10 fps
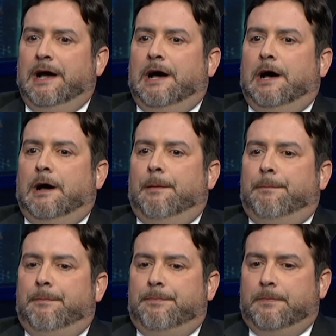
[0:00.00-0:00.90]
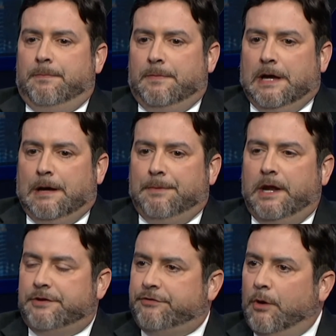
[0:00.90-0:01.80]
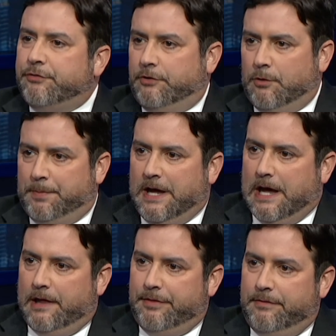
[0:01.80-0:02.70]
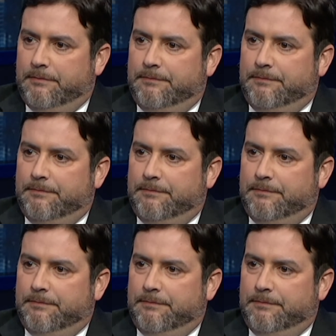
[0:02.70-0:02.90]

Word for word: Um, I'm not a sociopath.